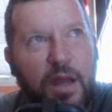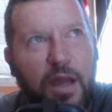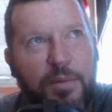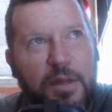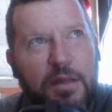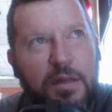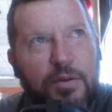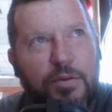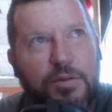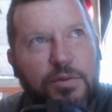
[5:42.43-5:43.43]
I mean,
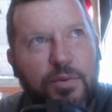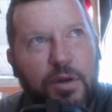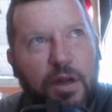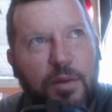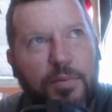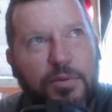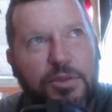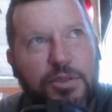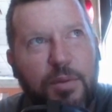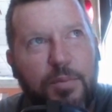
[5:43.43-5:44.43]
there was a couple
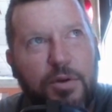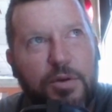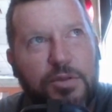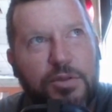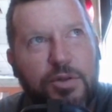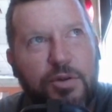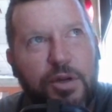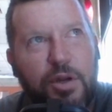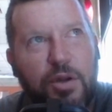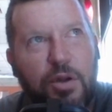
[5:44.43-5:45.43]
summers
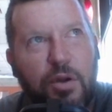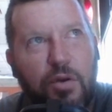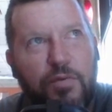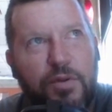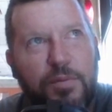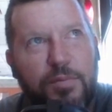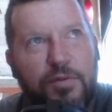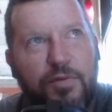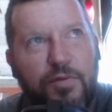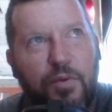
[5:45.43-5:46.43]
during COVID
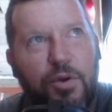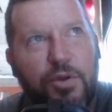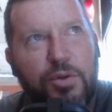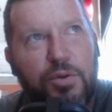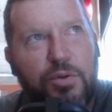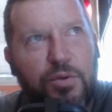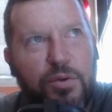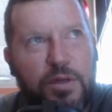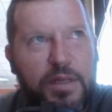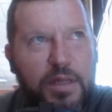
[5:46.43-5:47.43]
before you
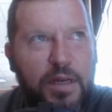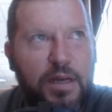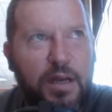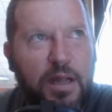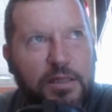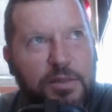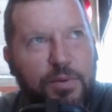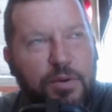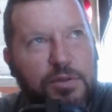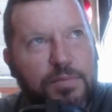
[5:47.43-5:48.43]
did it, I
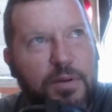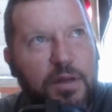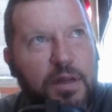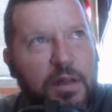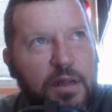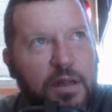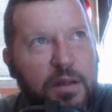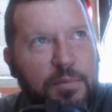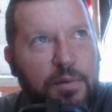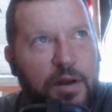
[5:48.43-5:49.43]
suppose, but
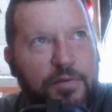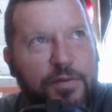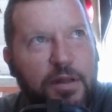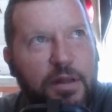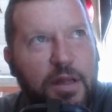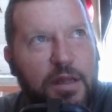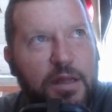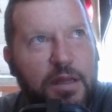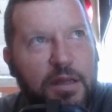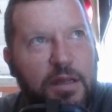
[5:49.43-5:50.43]
I feel
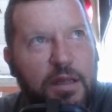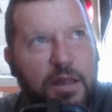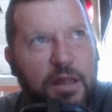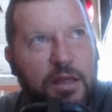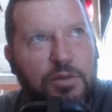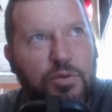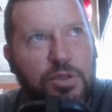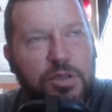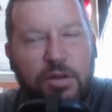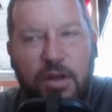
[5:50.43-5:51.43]
like things were
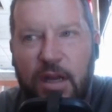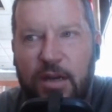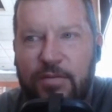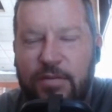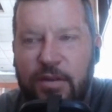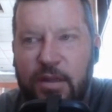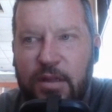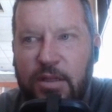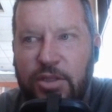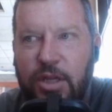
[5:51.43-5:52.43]
still kind of
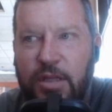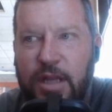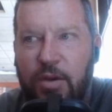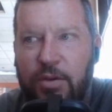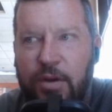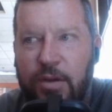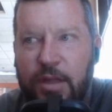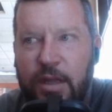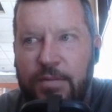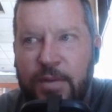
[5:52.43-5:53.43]
shut down around
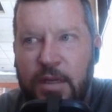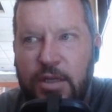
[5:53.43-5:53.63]
then.